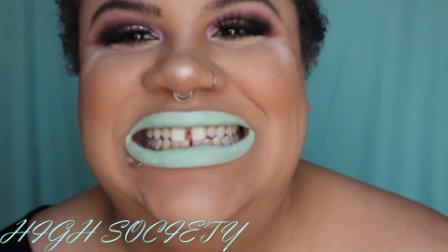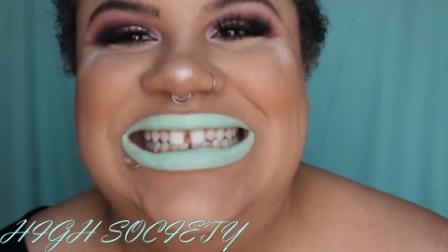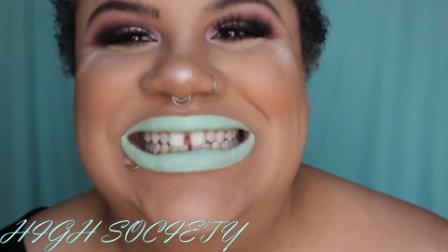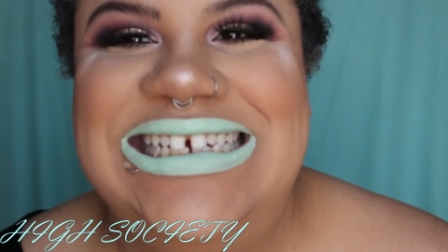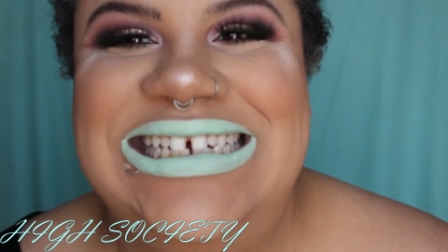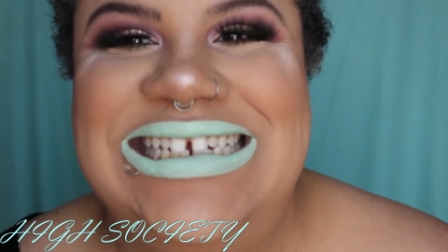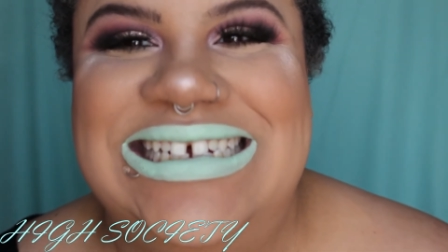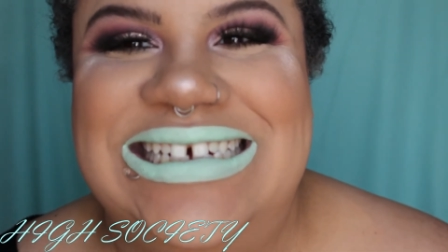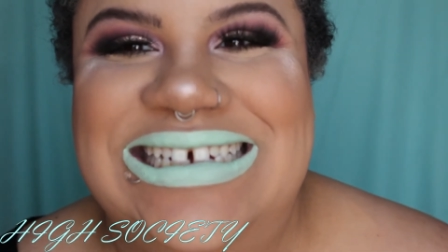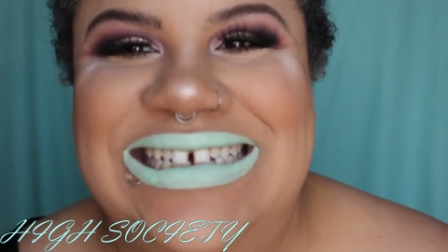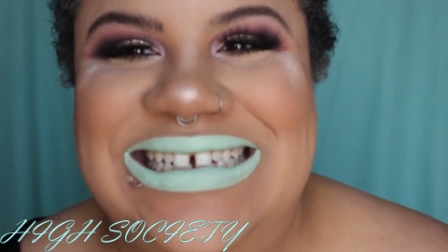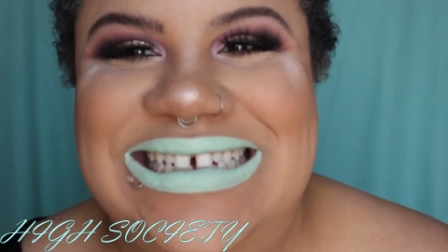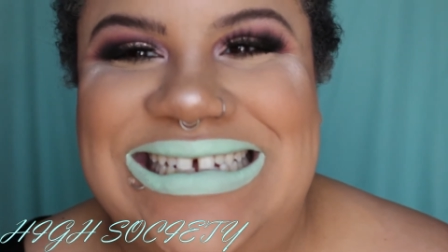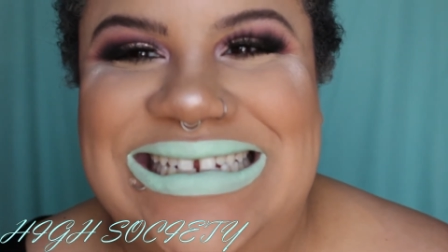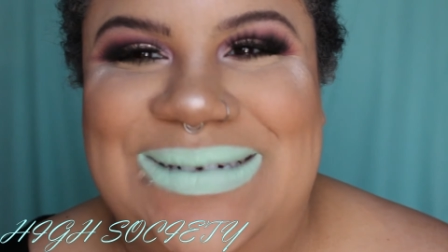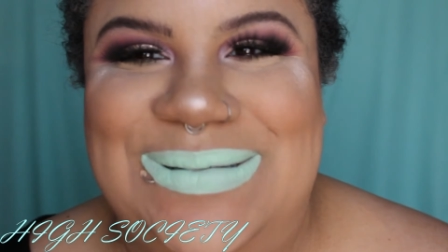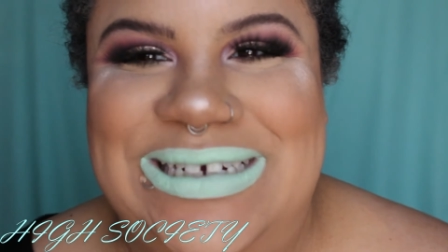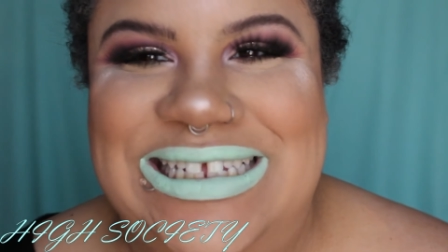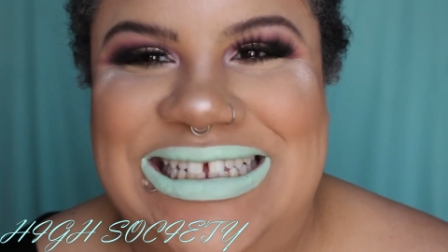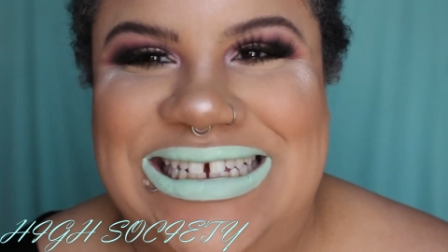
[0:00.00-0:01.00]
Look at how
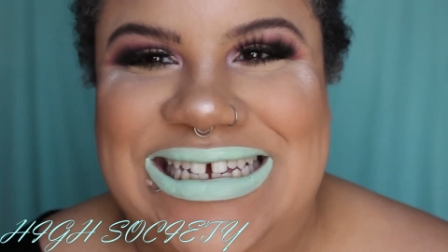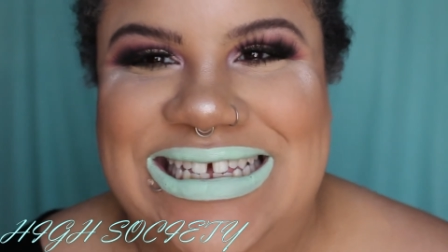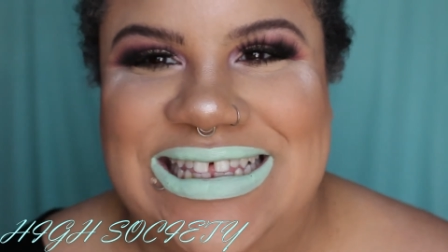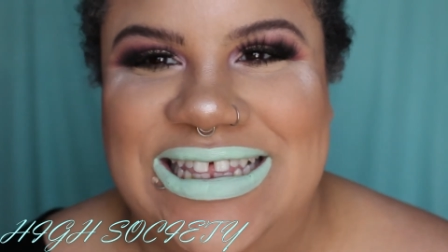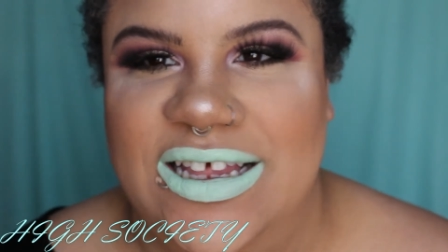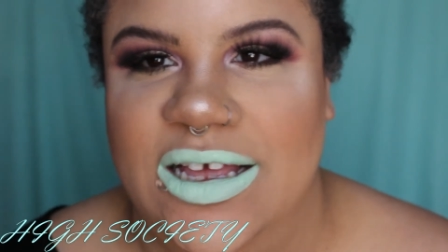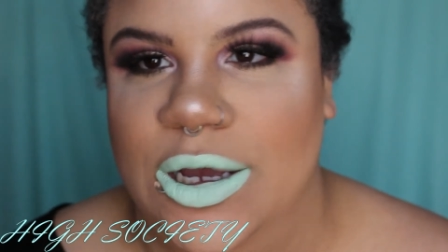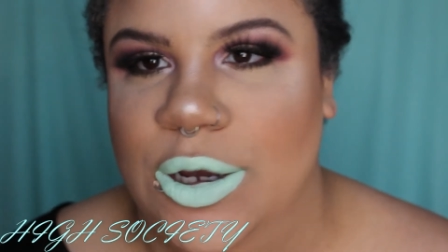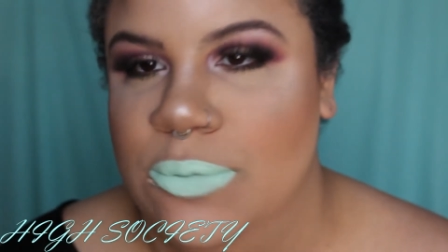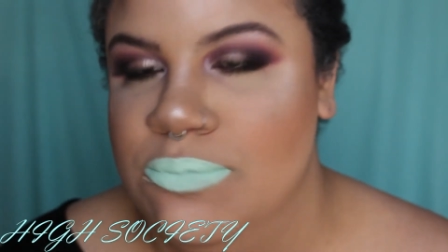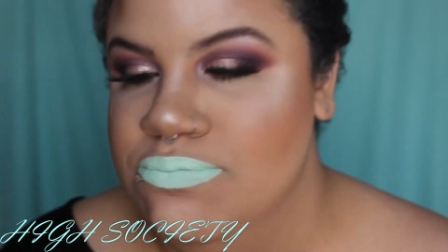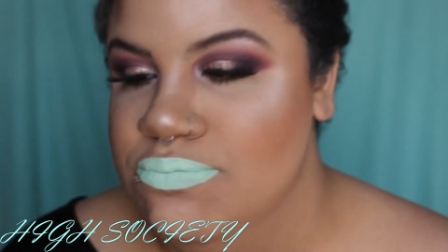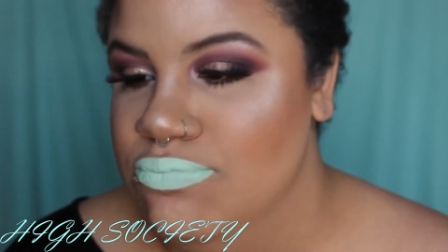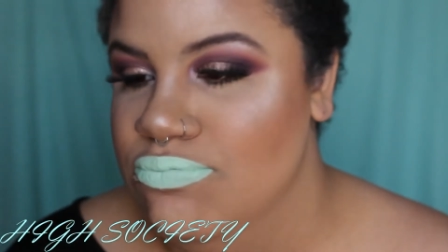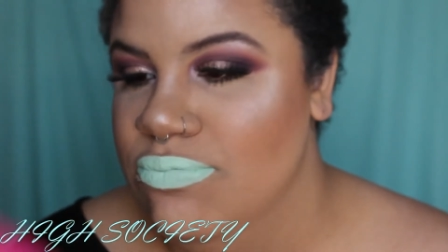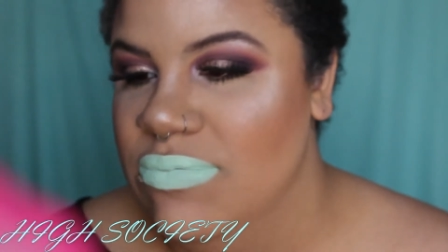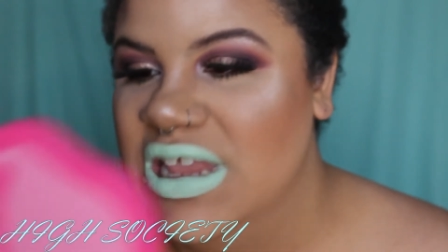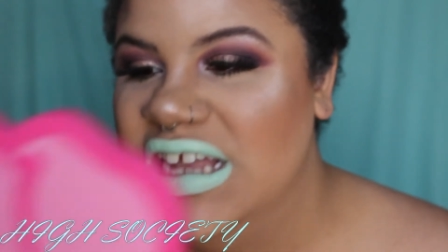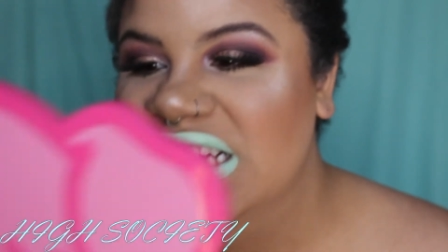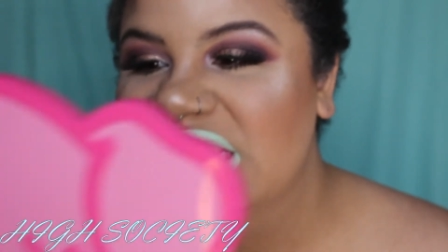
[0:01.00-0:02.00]
yellow my teeth look.
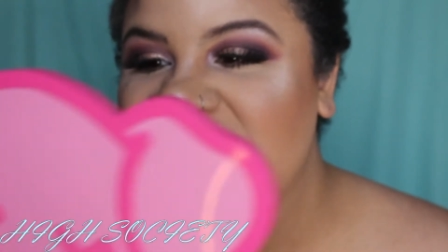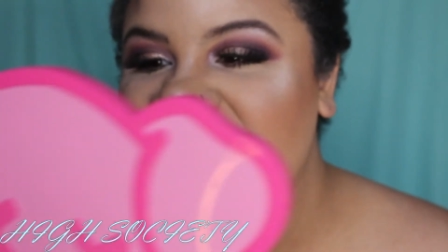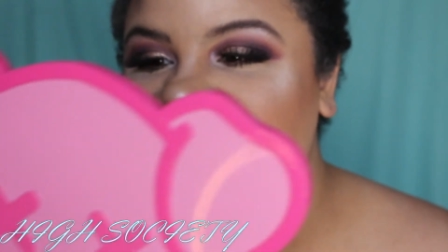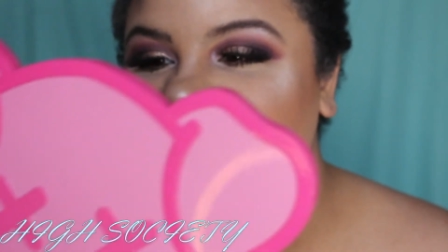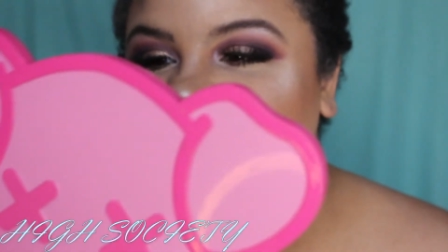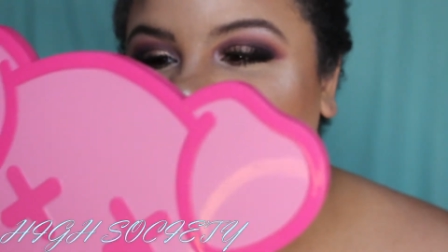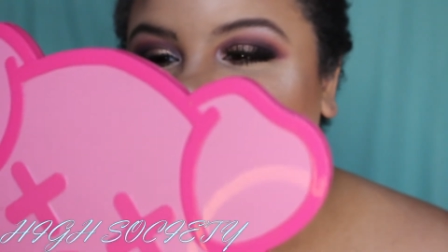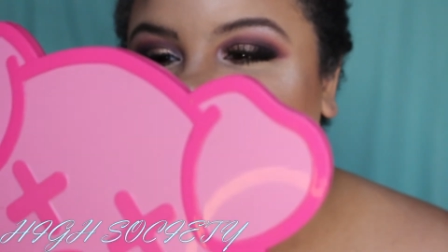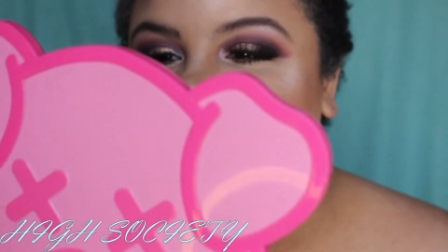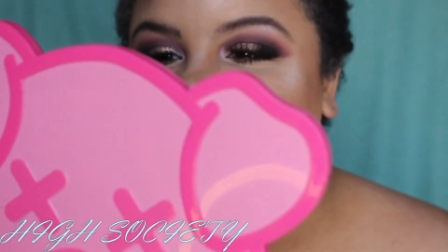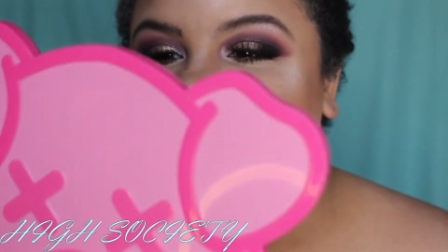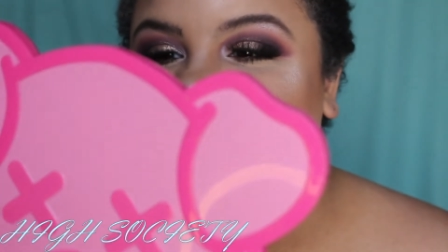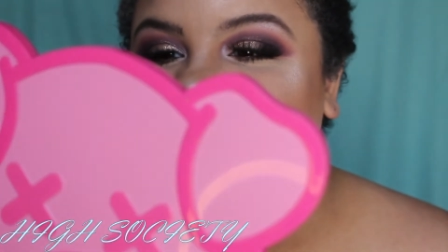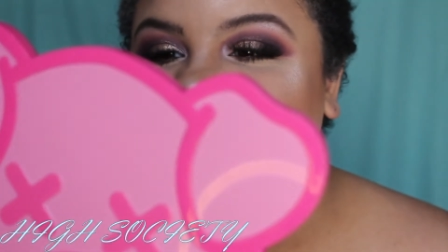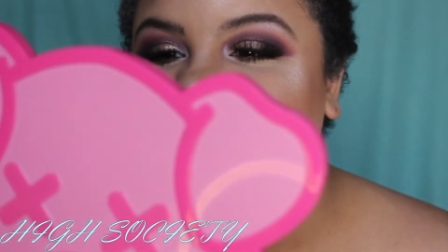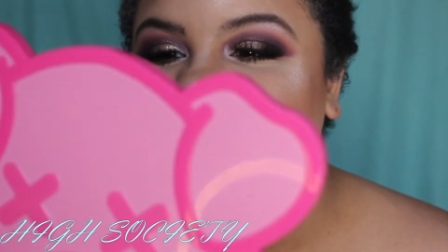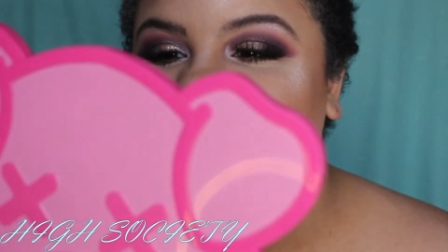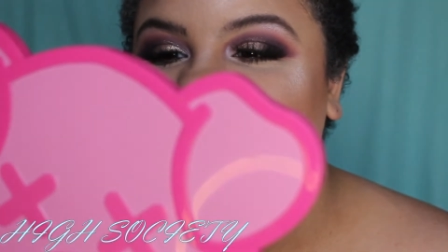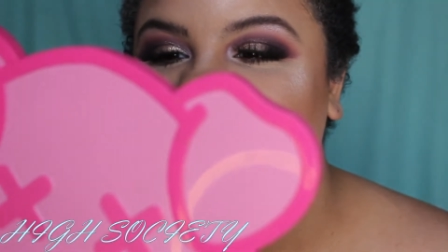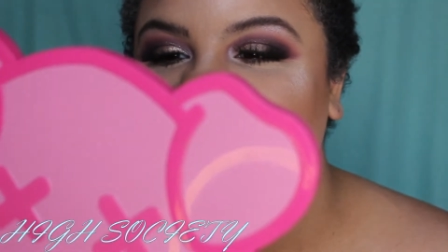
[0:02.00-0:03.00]

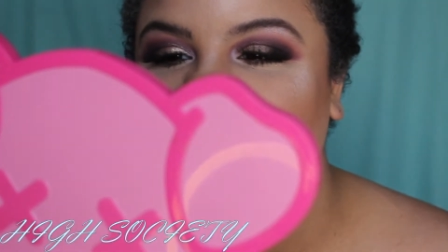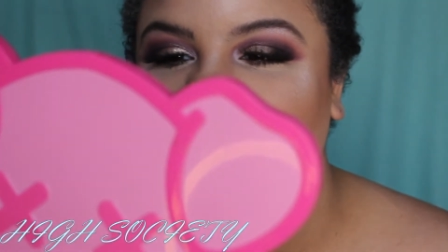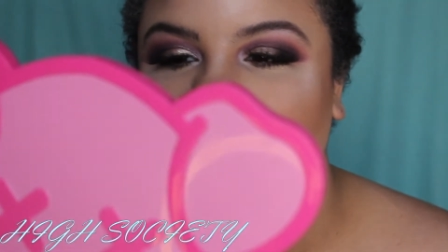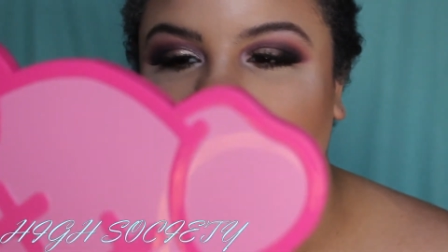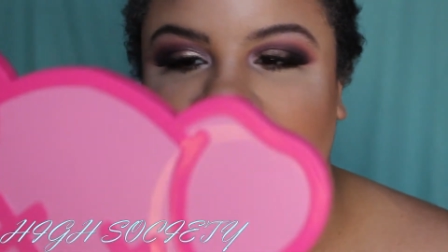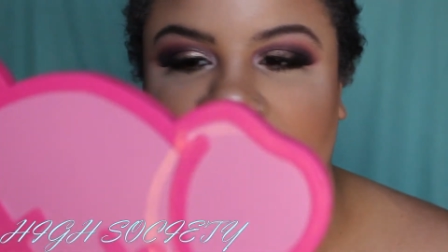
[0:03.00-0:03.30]
Oh